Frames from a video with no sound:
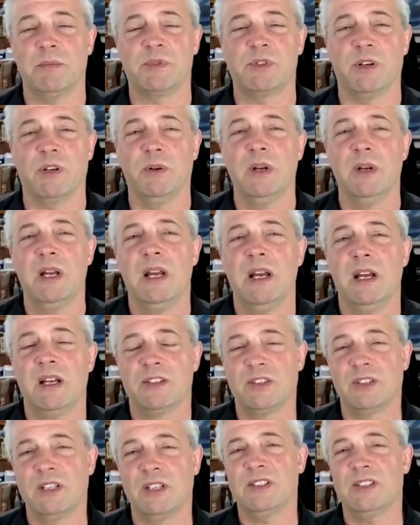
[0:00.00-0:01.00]
So
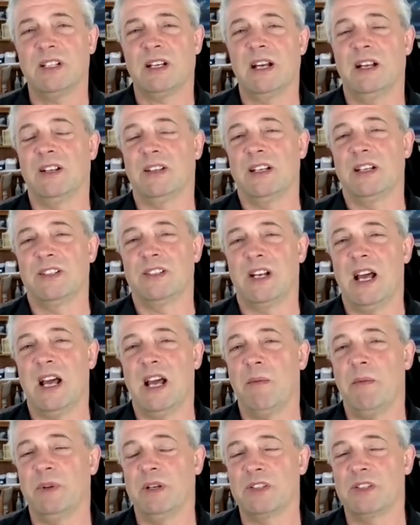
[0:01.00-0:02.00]
these are the kind of things that happen.